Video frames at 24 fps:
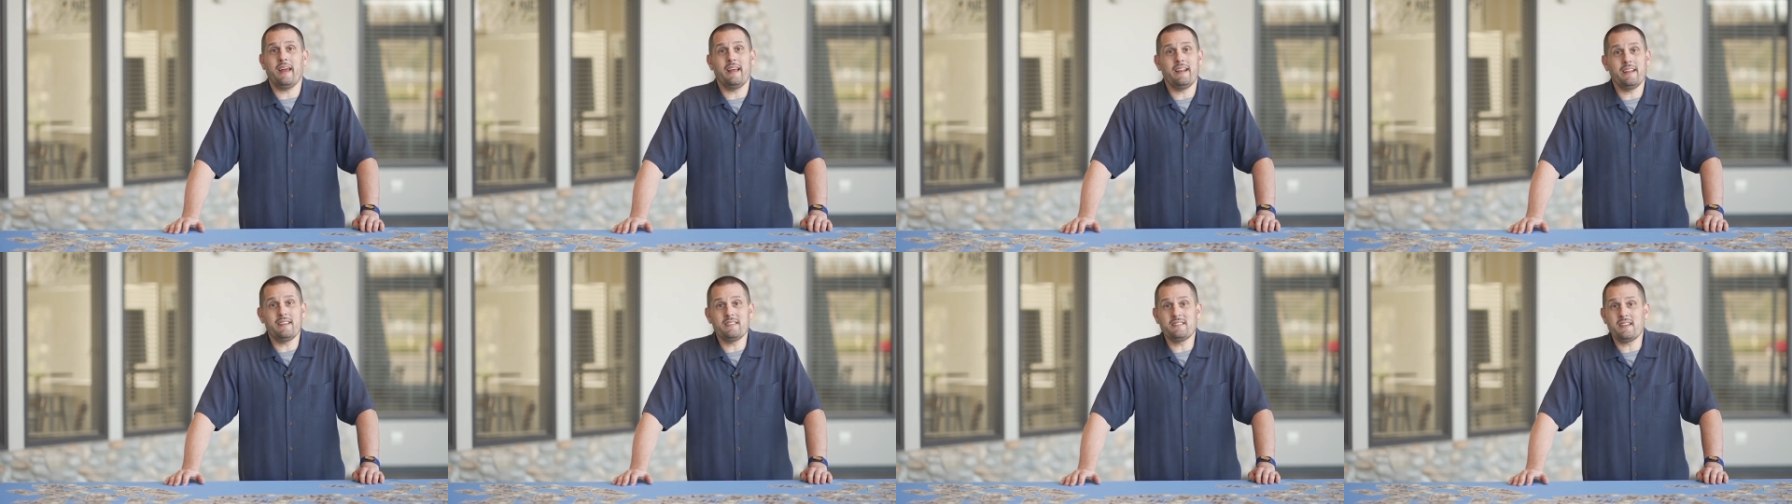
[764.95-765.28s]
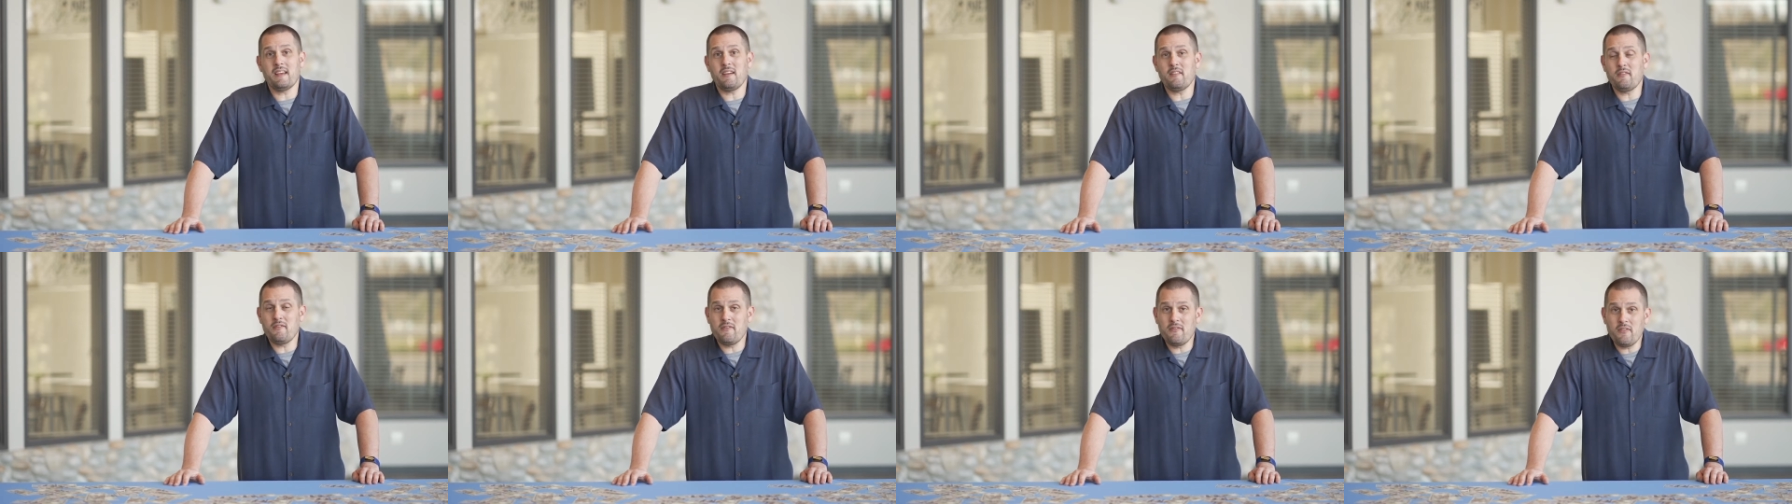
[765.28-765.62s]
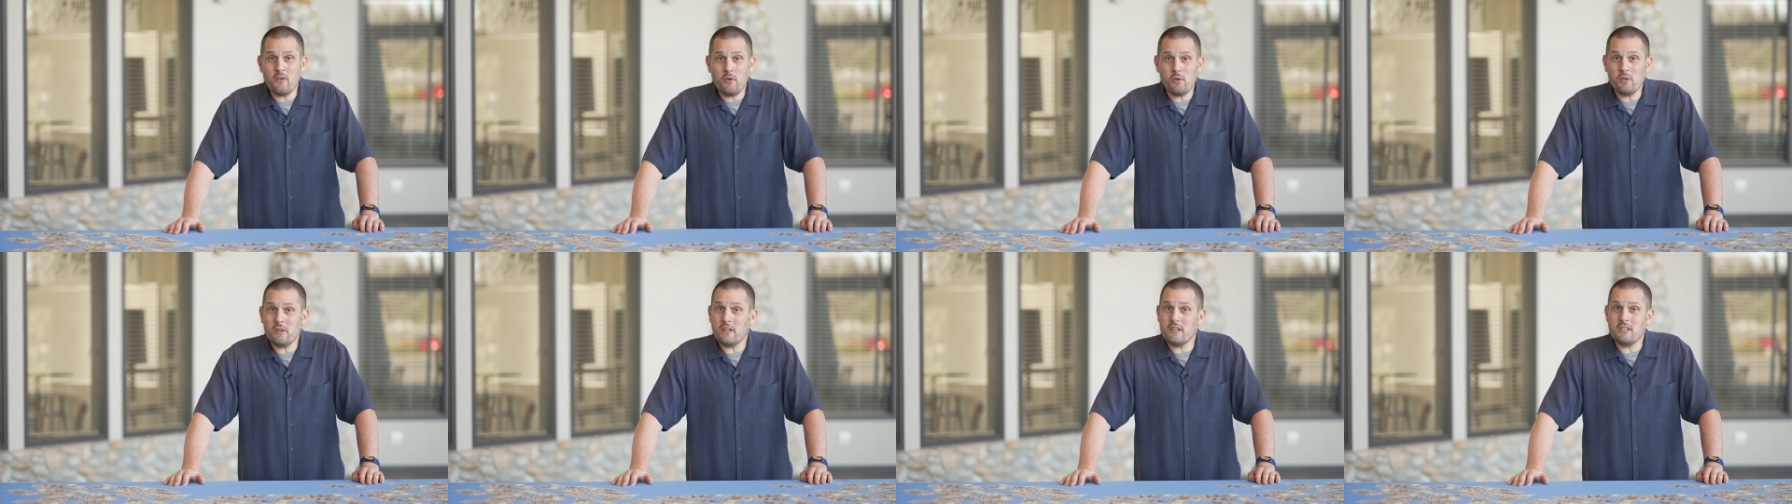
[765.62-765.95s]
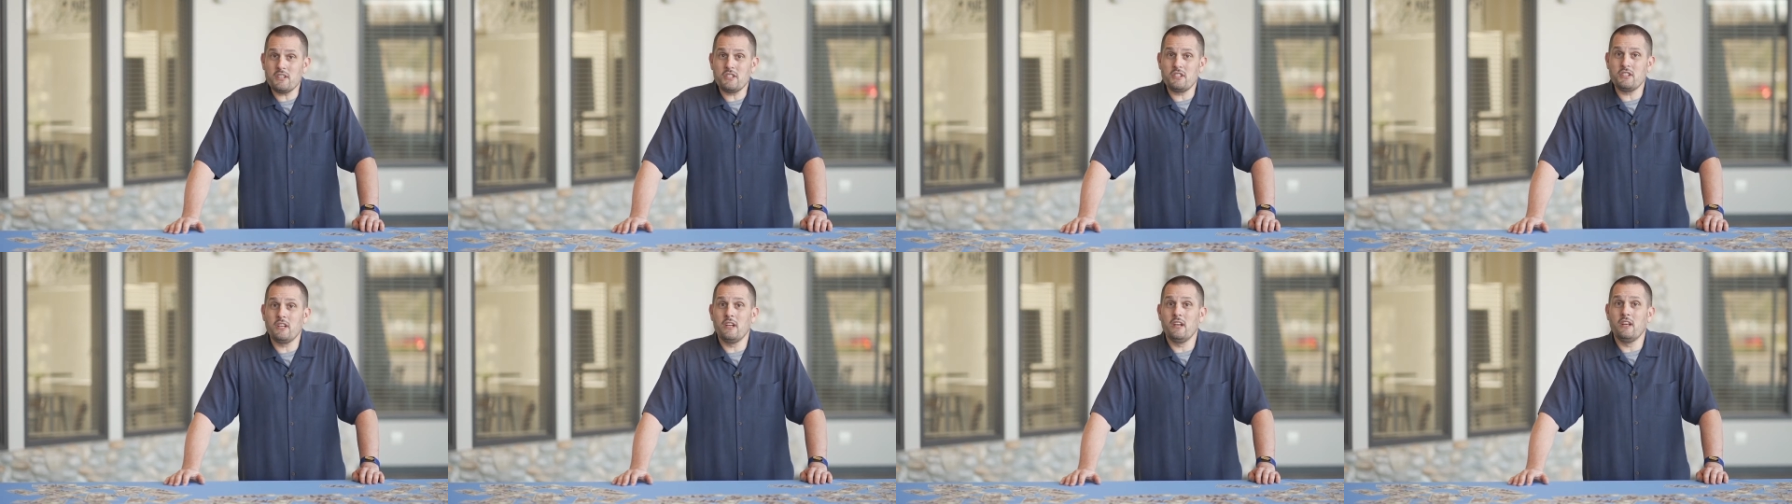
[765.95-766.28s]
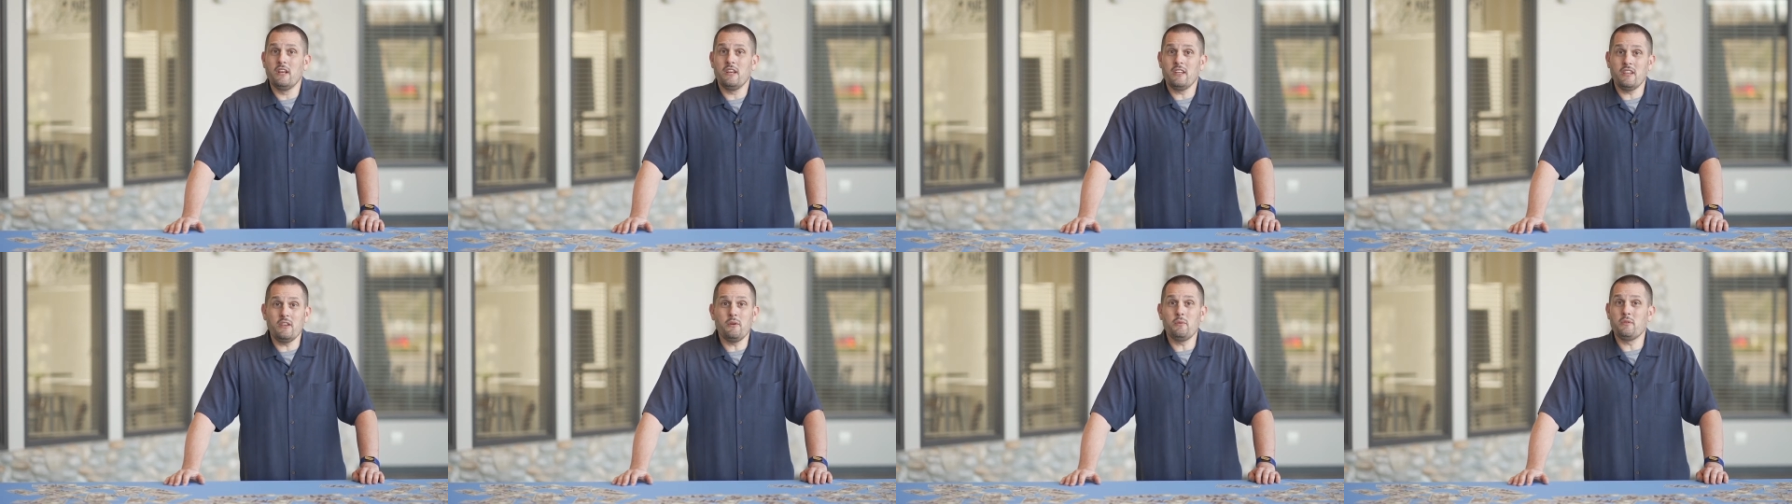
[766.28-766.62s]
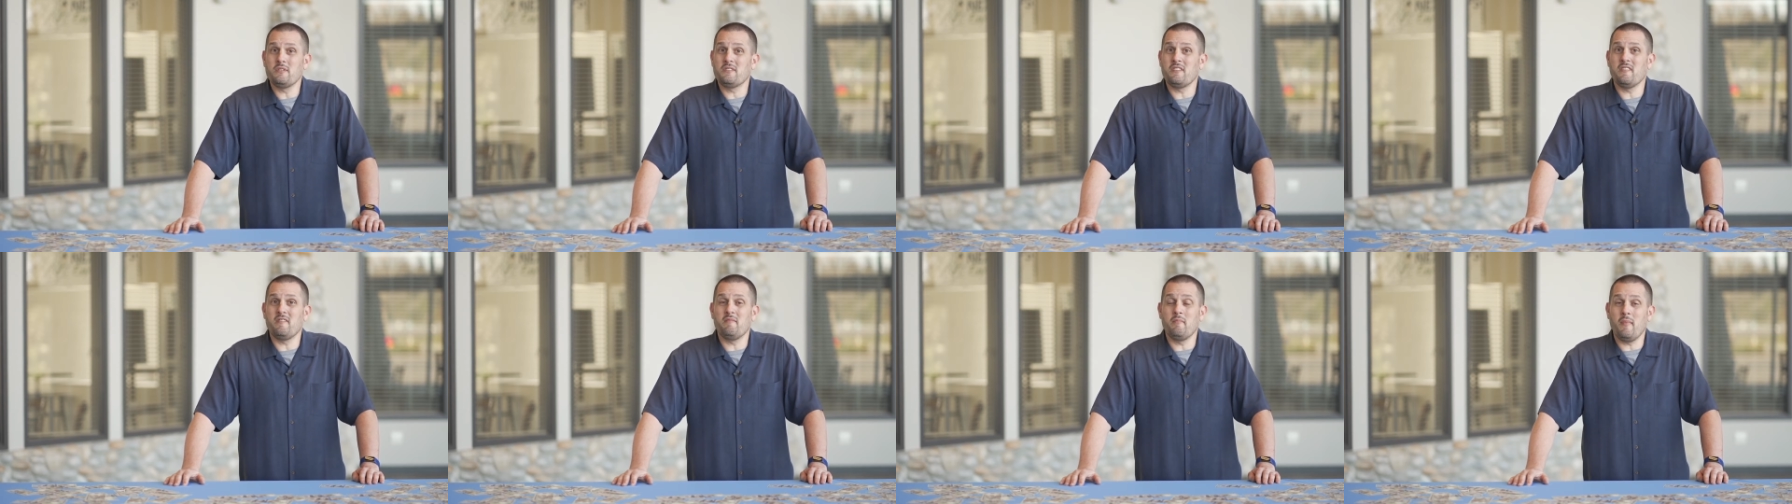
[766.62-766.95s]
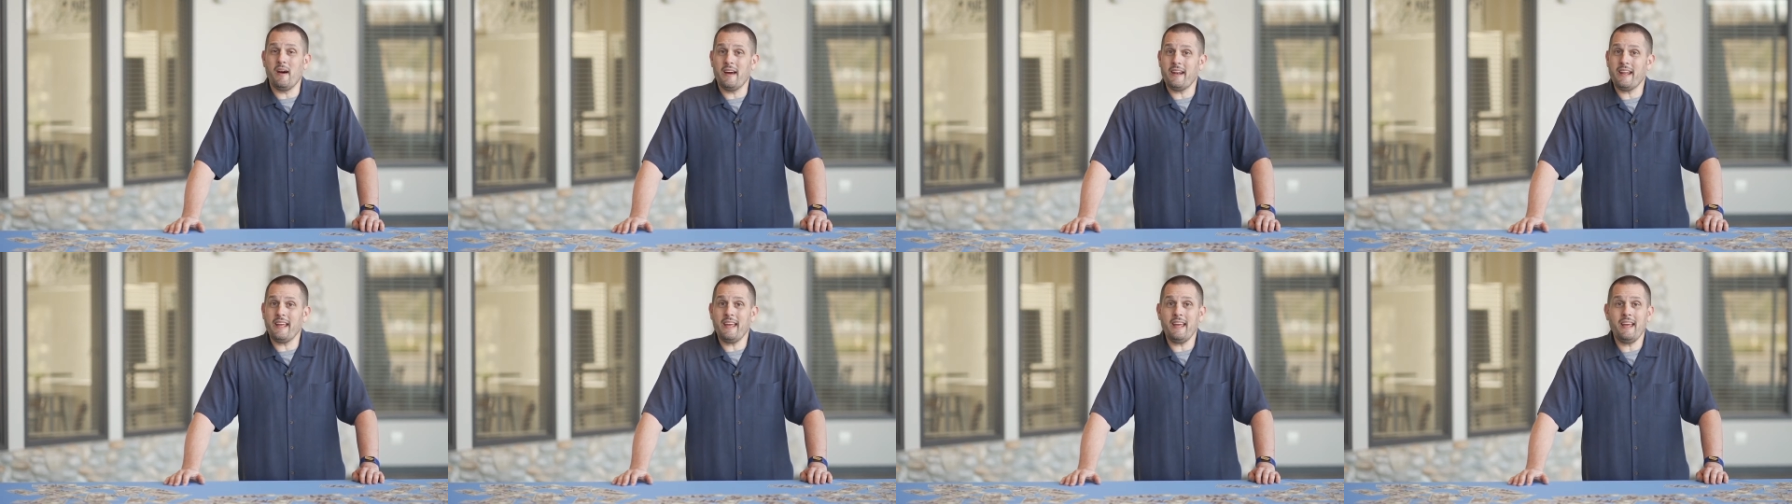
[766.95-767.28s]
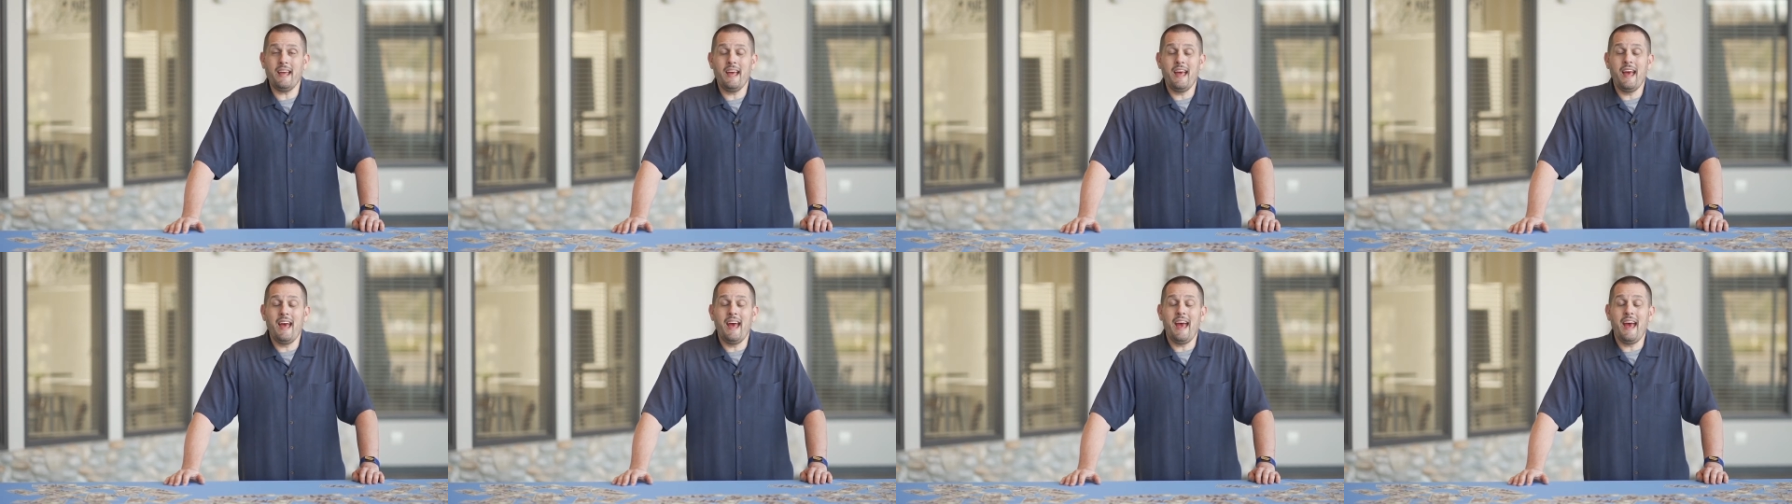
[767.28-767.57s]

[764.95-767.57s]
It is a foolish use of money,